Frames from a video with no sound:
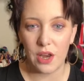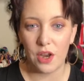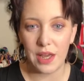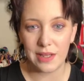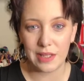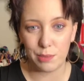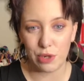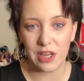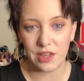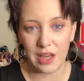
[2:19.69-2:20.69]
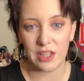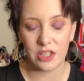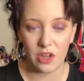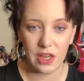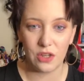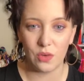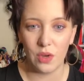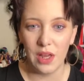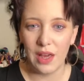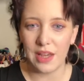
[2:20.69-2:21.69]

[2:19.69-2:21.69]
and I need to break that cycle.